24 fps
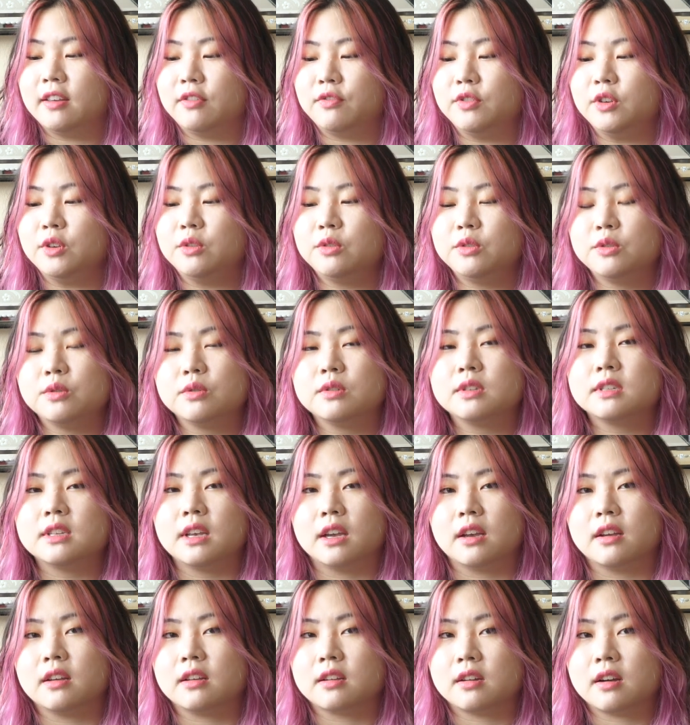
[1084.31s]
if you use
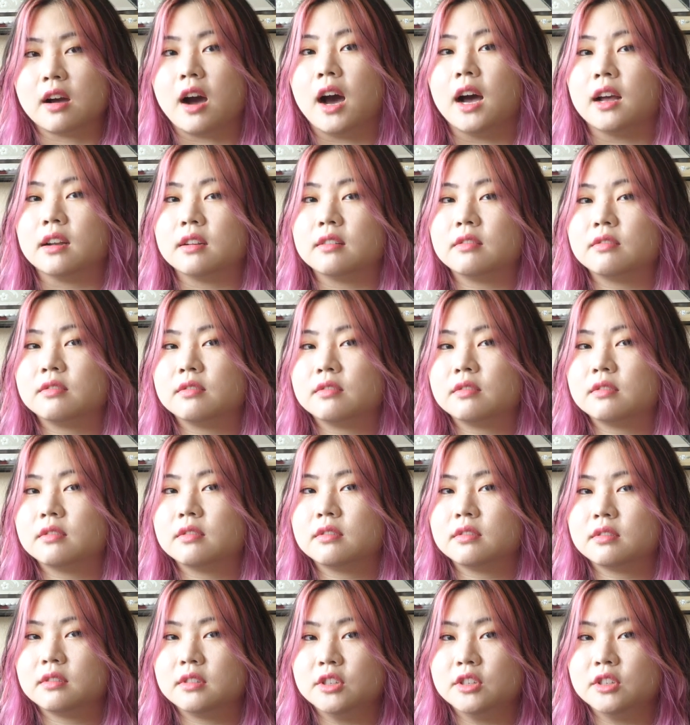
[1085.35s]
like a cotton